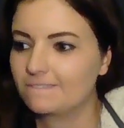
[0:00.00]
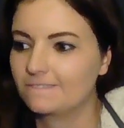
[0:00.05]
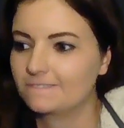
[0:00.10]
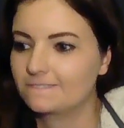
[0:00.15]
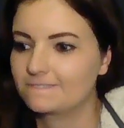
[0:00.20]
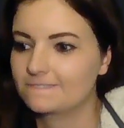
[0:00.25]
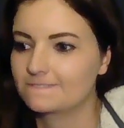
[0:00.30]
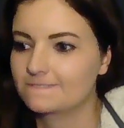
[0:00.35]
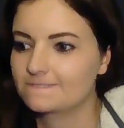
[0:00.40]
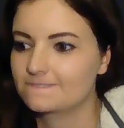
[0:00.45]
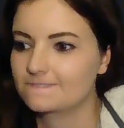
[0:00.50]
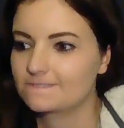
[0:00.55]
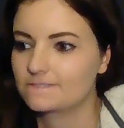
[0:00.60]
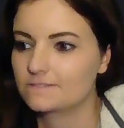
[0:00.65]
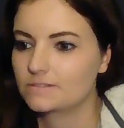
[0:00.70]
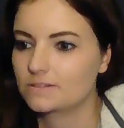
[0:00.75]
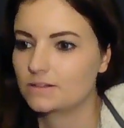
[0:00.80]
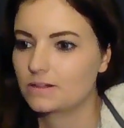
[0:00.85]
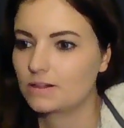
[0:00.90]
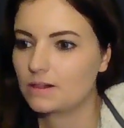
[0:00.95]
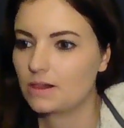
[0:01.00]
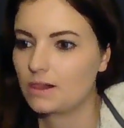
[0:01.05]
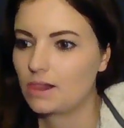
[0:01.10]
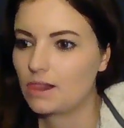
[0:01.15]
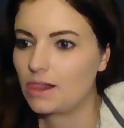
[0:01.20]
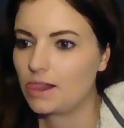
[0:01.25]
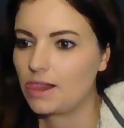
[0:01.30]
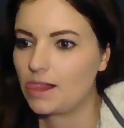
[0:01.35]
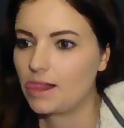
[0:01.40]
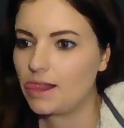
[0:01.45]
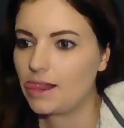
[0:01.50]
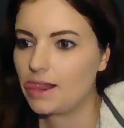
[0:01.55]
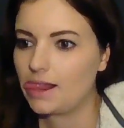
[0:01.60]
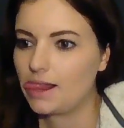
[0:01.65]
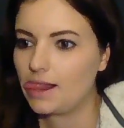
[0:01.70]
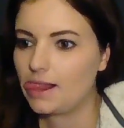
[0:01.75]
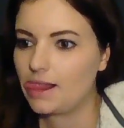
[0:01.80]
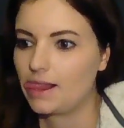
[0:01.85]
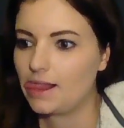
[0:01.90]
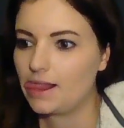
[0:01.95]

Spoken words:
Nothing is said.